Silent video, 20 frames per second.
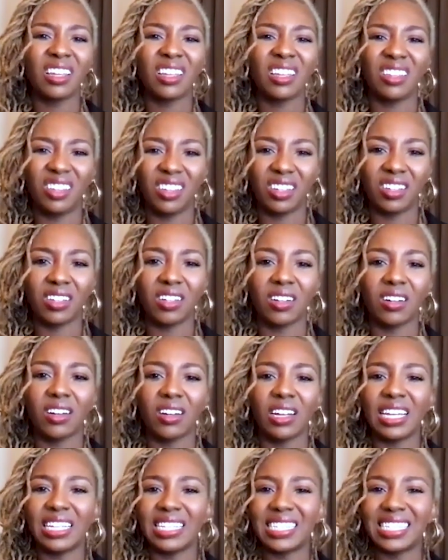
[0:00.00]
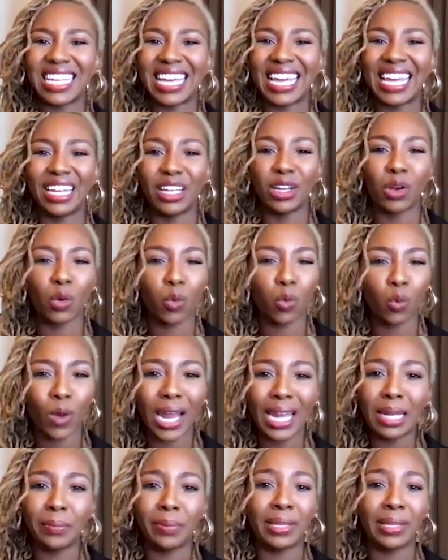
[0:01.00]
year is
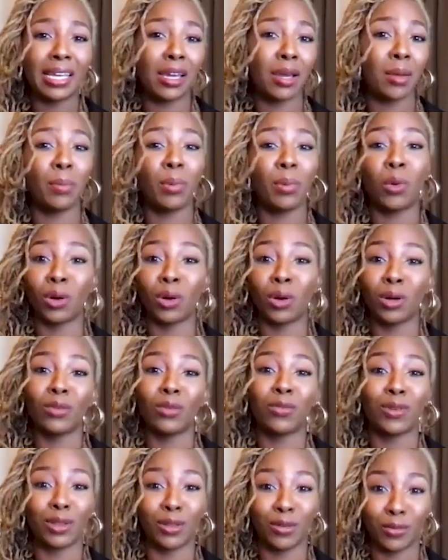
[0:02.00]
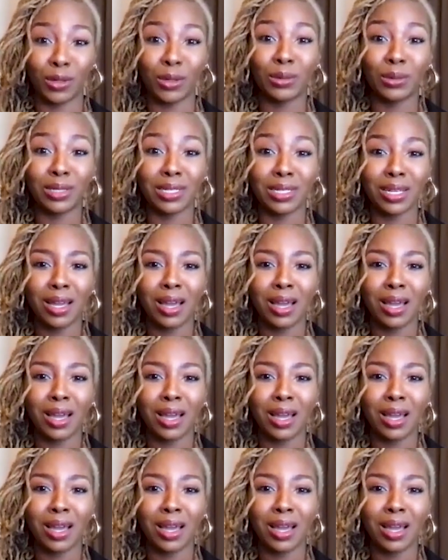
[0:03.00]
incredibly important for the vote.